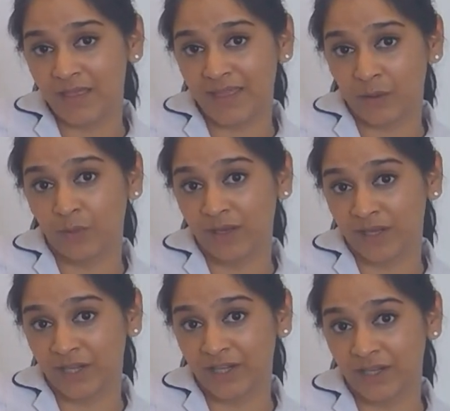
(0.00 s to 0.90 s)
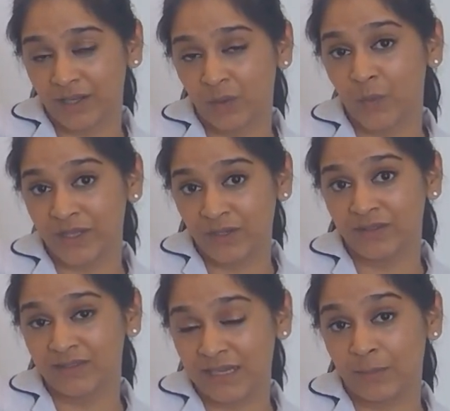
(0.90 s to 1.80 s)
that will occur when you
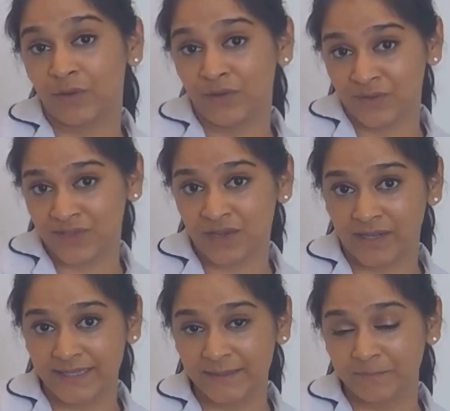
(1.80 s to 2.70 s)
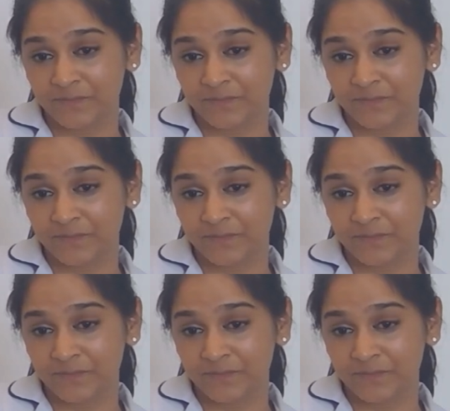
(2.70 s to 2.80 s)
sleep on your side.